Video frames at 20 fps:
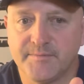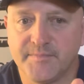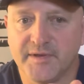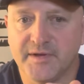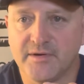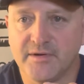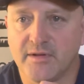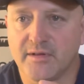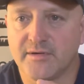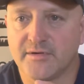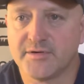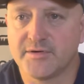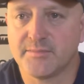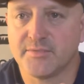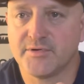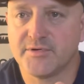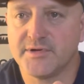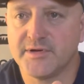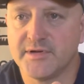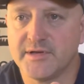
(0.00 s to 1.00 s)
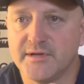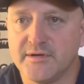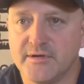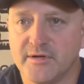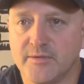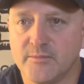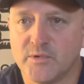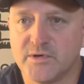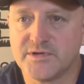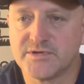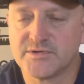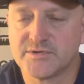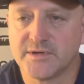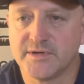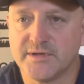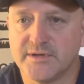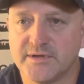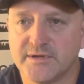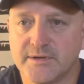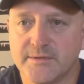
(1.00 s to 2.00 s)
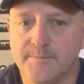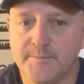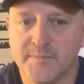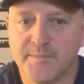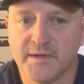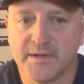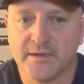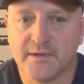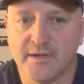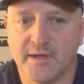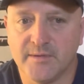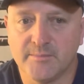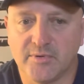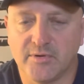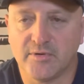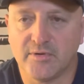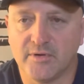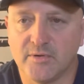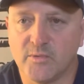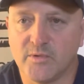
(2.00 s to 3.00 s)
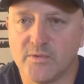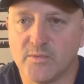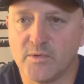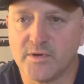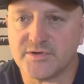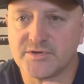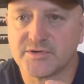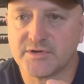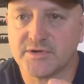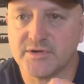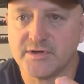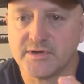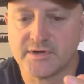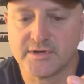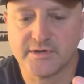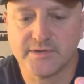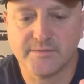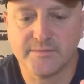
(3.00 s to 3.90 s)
and all our debris on one trailer and pull it with one truck.